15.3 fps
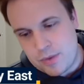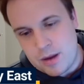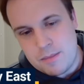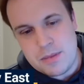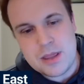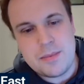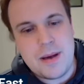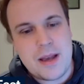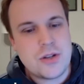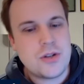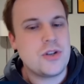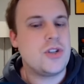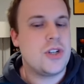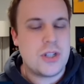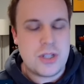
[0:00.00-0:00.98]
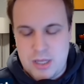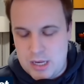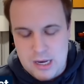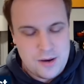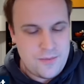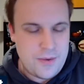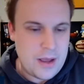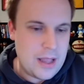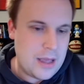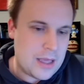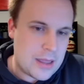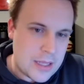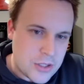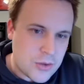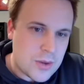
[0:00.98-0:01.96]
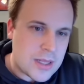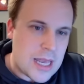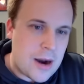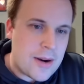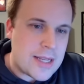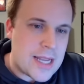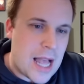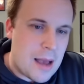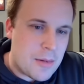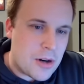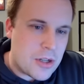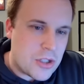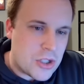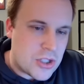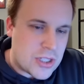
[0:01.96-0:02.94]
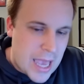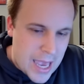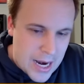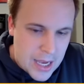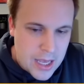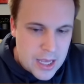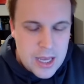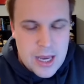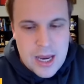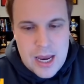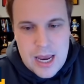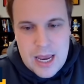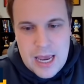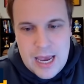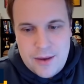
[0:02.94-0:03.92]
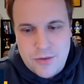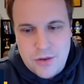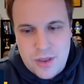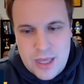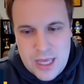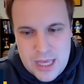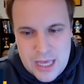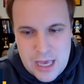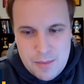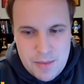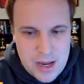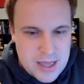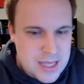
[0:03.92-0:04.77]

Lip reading: But the Pacers just need to, like, this is what Tyrese Haliburton said after the Heat game, right?